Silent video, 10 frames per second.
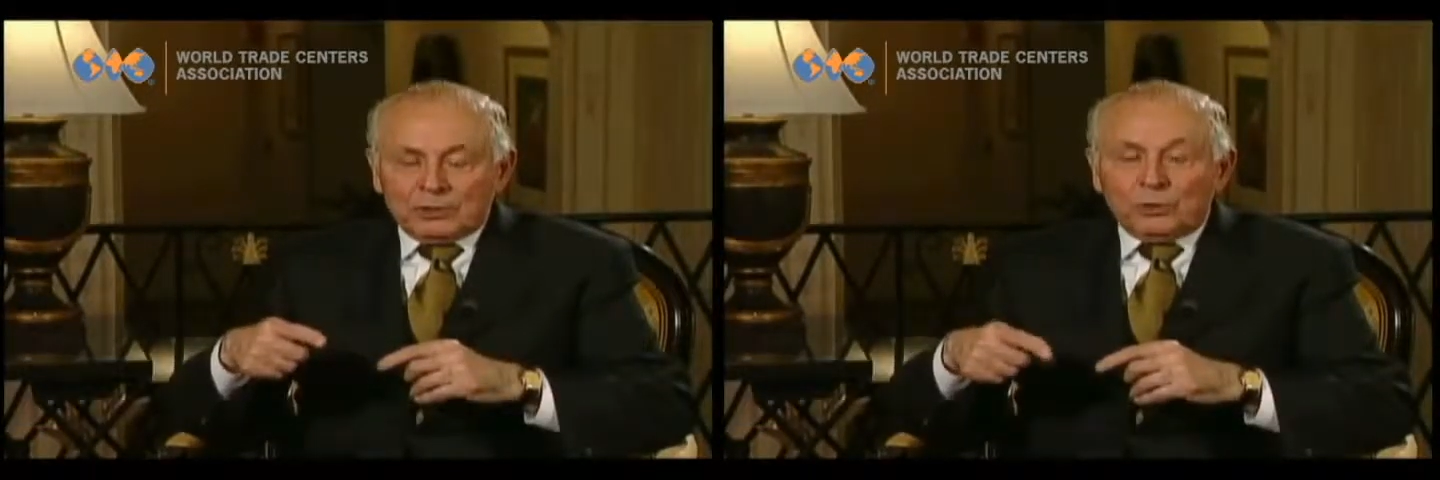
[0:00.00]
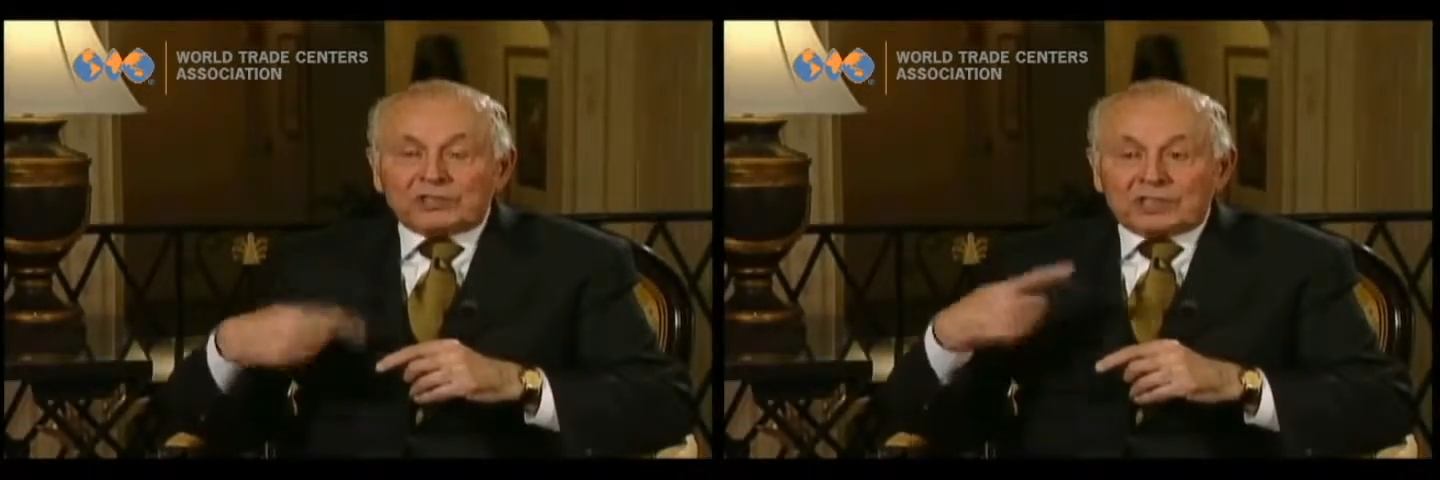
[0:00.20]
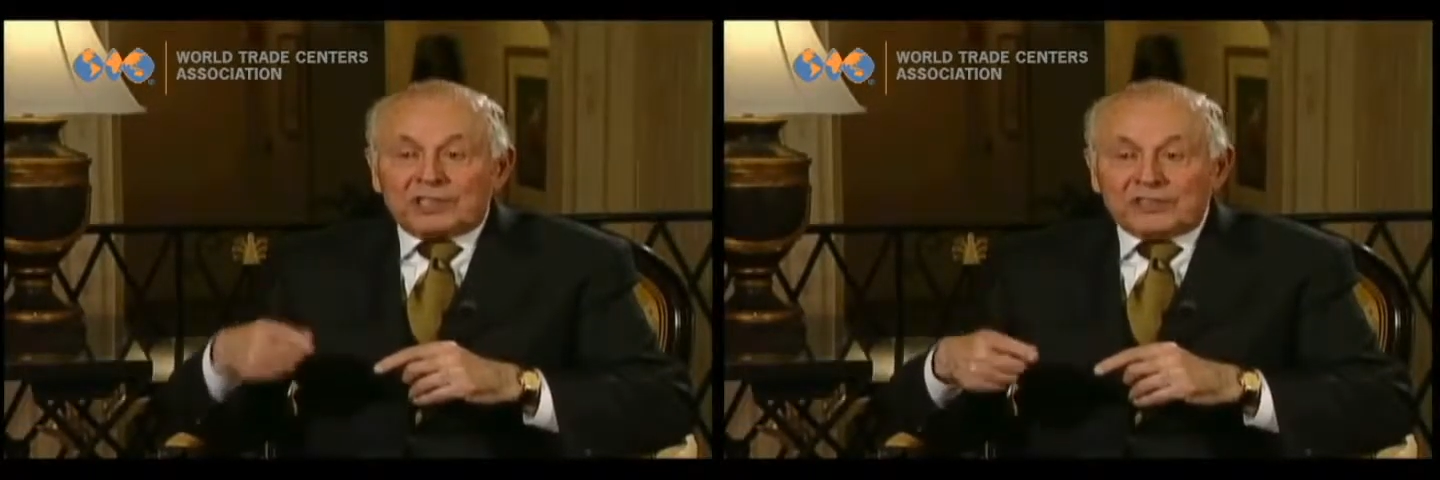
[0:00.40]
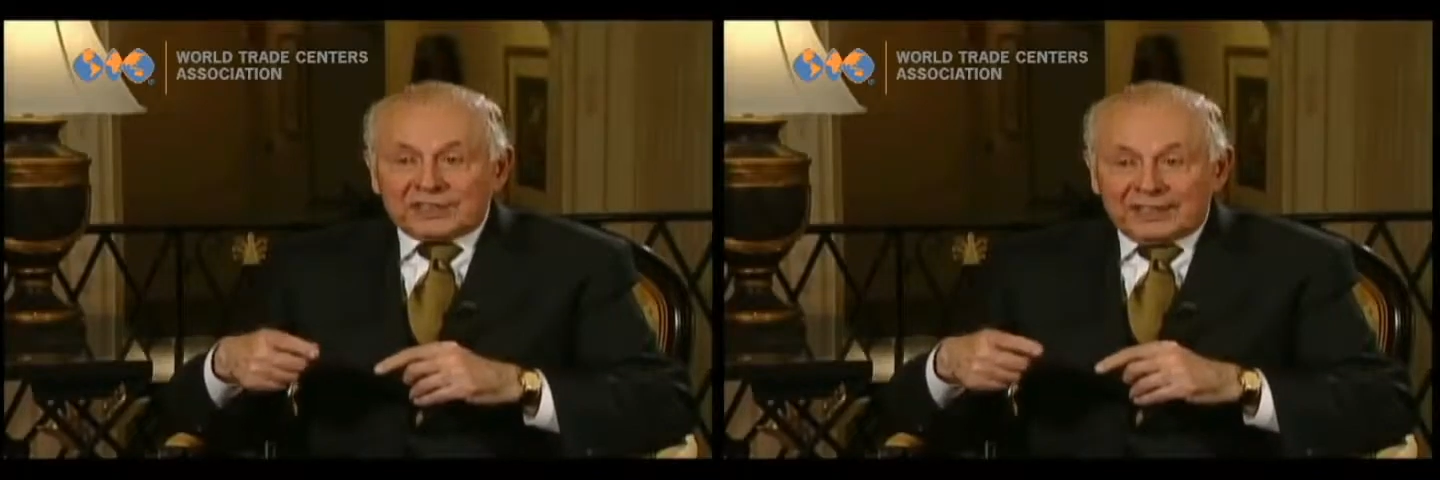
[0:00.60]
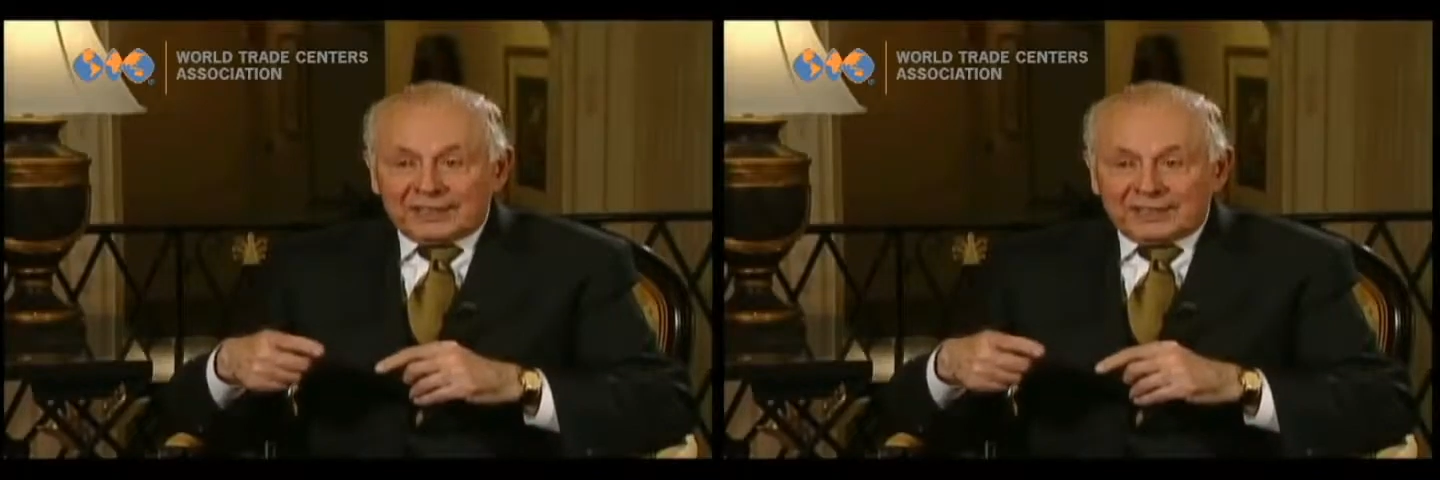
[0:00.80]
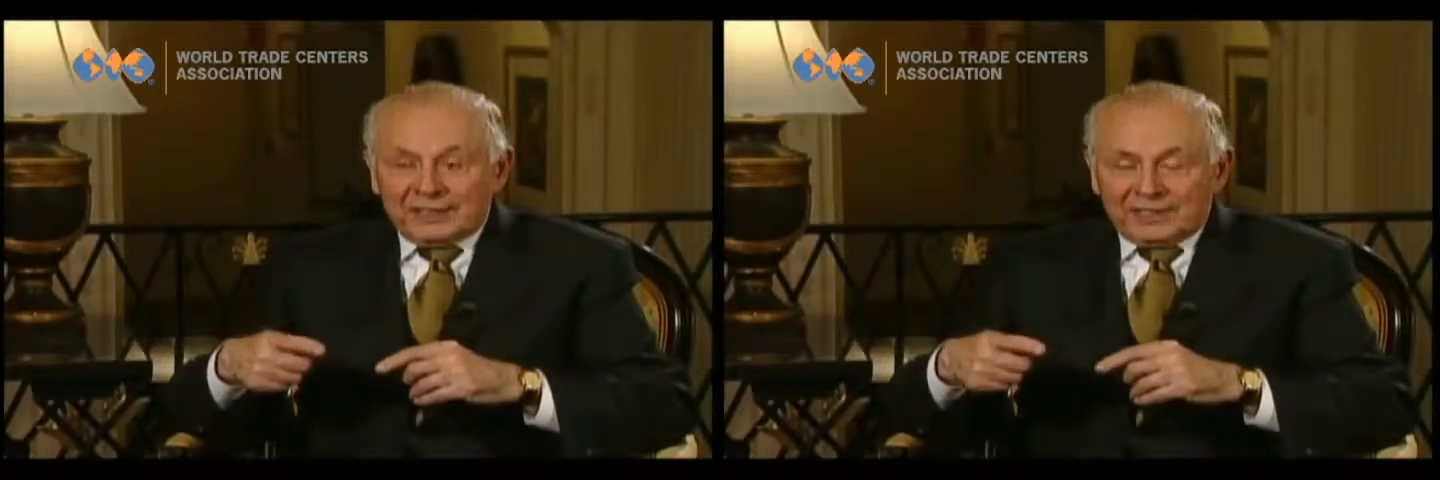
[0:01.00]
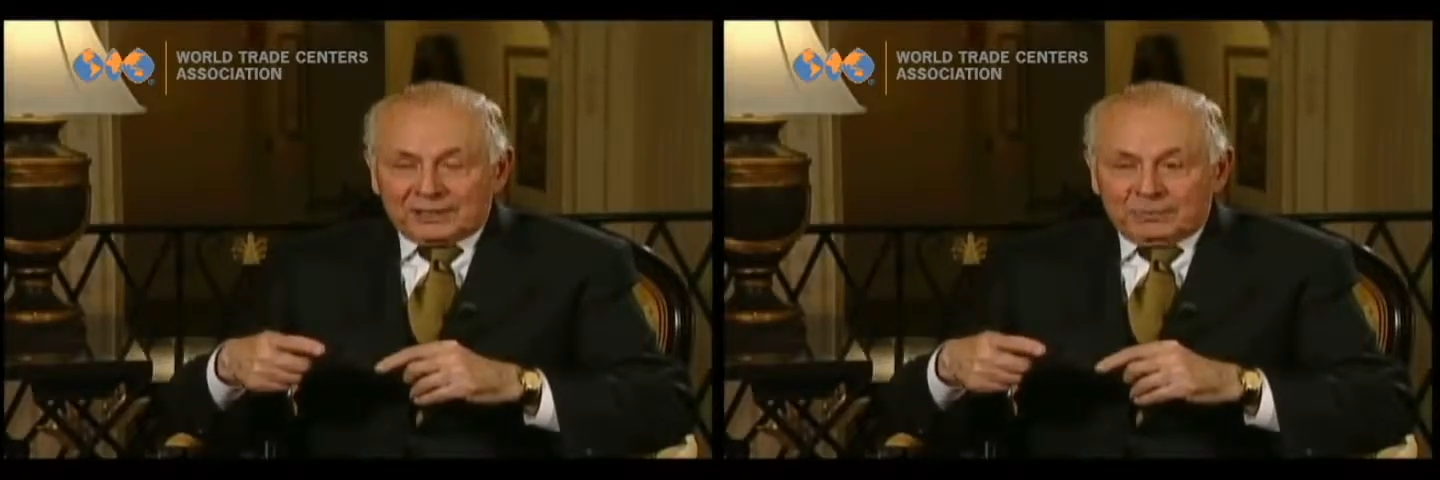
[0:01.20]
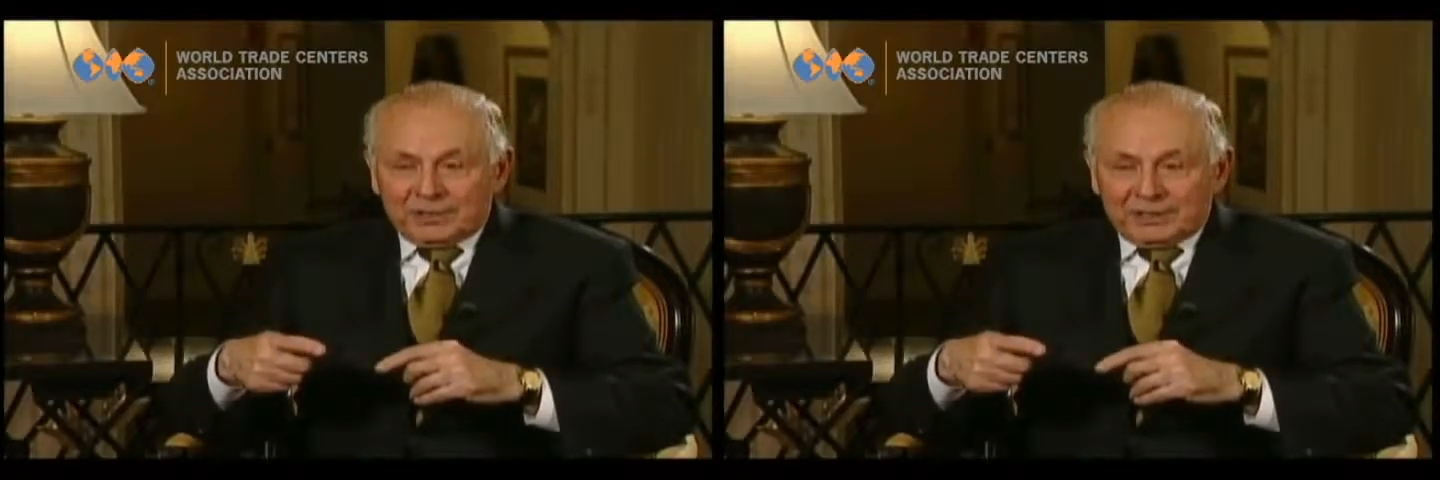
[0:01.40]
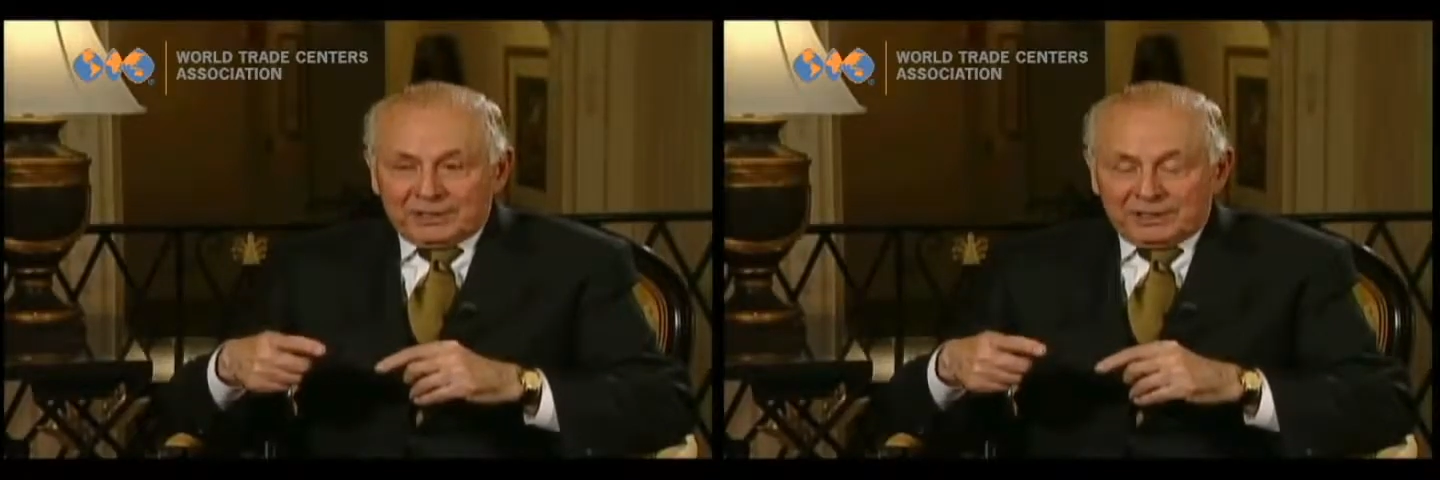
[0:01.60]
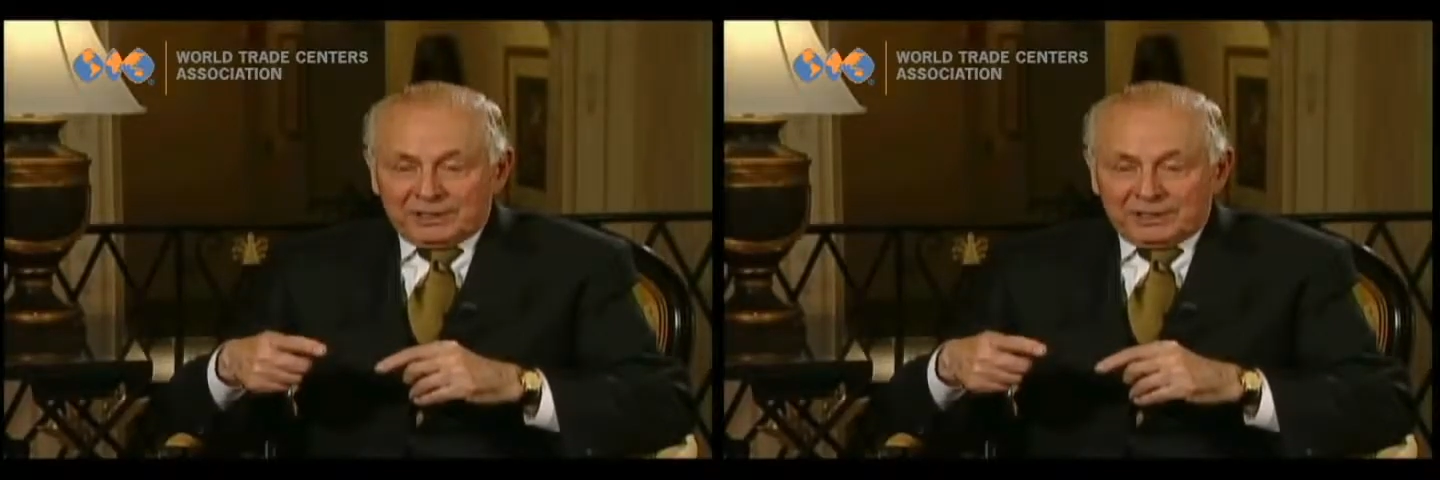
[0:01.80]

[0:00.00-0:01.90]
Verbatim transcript: or servicing international business.